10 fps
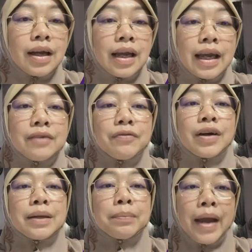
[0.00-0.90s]
And for
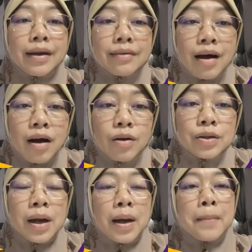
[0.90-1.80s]
the background,
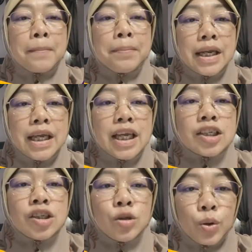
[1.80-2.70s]
please
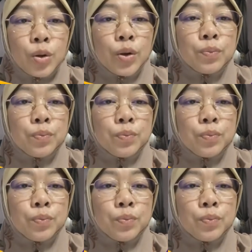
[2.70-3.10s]
don't